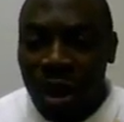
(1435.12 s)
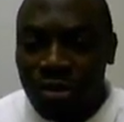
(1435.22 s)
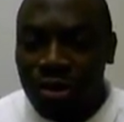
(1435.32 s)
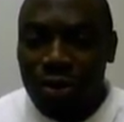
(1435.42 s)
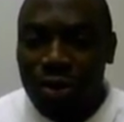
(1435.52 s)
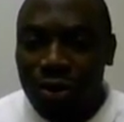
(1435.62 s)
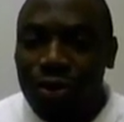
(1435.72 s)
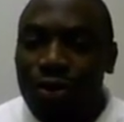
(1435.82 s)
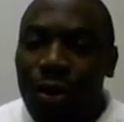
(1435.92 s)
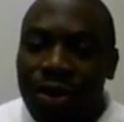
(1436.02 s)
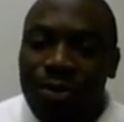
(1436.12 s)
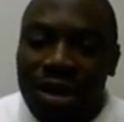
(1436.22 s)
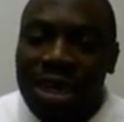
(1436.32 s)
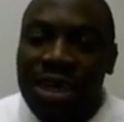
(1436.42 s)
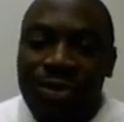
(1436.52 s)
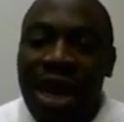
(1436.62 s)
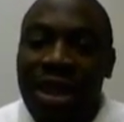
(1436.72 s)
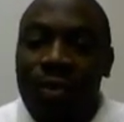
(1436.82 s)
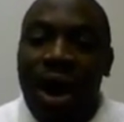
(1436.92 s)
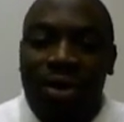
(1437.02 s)
What you do what you did to
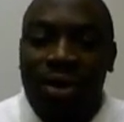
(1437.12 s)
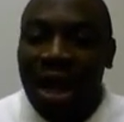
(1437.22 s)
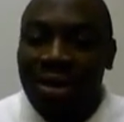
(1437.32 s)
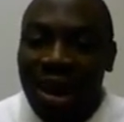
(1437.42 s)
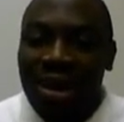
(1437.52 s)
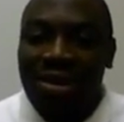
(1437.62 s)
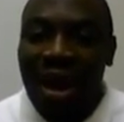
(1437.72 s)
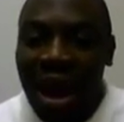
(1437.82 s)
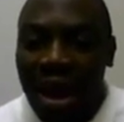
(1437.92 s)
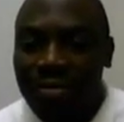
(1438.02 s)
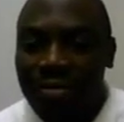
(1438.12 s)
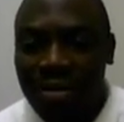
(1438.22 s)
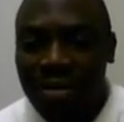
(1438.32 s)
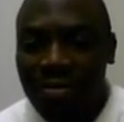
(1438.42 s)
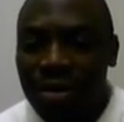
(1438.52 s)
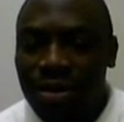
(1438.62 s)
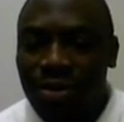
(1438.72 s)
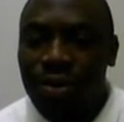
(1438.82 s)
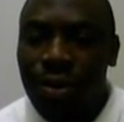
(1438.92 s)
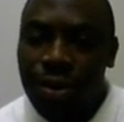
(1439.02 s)
get the $1 10 times
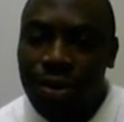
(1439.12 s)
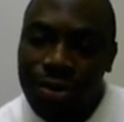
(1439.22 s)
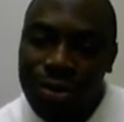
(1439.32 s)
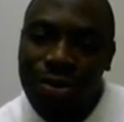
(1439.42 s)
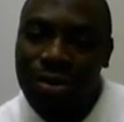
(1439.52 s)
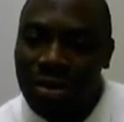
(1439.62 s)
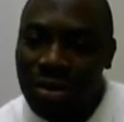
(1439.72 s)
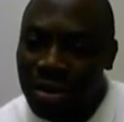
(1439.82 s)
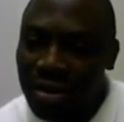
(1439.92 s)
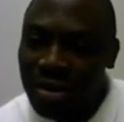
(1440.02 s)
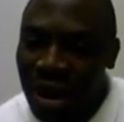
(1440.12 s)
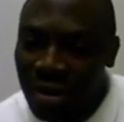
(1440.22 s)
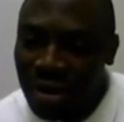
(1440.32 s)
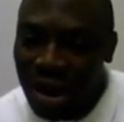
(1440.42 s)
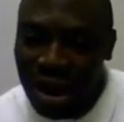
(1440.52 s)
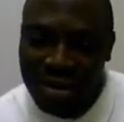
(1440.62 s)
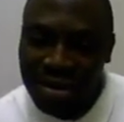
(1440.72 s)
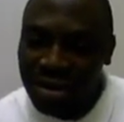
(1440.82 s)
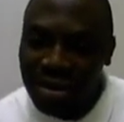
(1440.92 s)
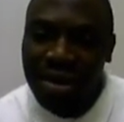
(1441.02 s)
to go to $10,
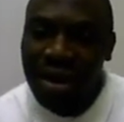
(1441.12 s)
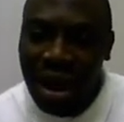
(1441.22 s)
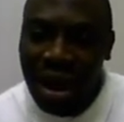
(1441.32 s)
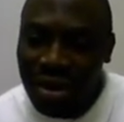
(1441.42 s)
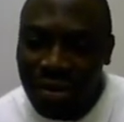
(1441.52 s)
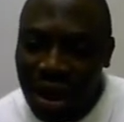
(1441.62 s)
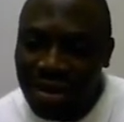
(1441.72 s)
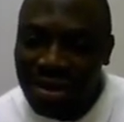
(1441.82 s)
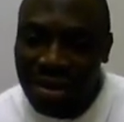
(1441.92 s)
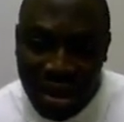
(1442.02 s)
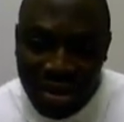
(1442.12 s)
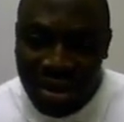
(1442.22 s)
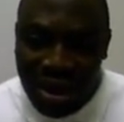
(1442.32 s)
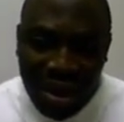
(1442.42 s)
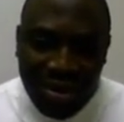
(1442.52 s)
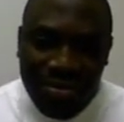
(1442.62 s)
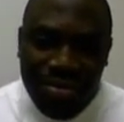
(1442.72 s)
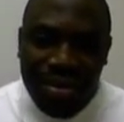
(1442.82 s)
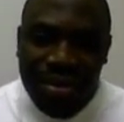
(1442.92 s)
100 rands. Are you saying it?